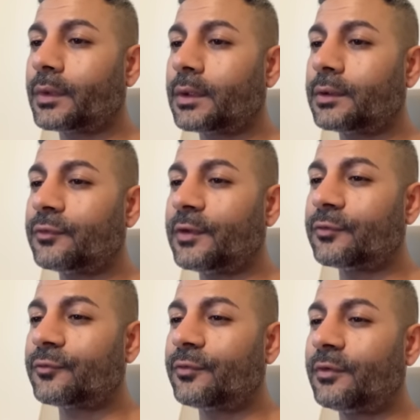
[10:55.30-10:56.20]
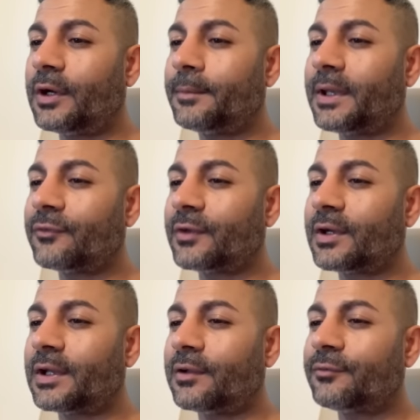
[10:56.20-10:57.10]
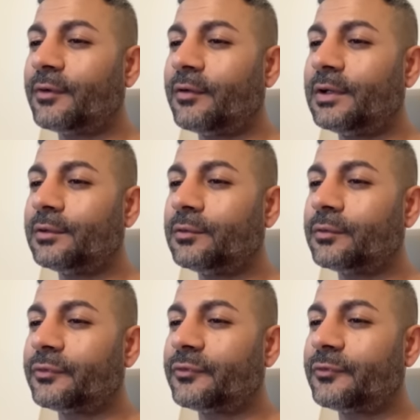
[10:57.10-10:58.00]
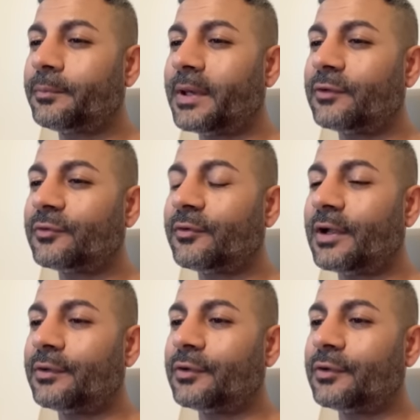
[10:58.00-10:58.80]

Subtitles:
You can see it's right up against the canal, very little space around